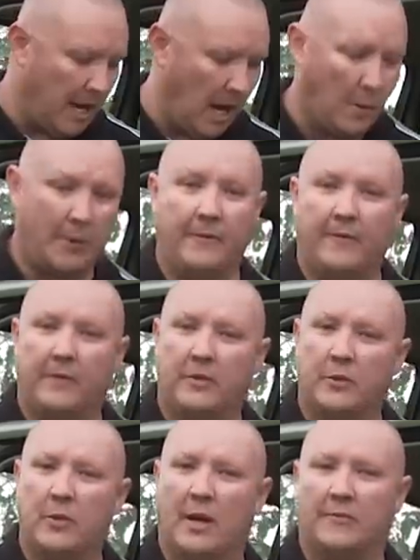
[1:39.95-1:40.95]
However, if you
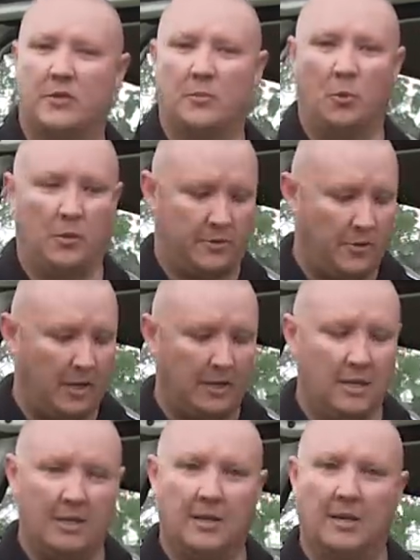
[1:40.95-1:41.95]
do have a smaller truck,
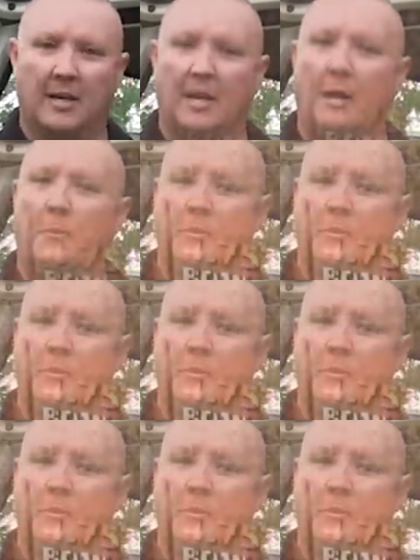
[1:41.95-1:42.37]
you can go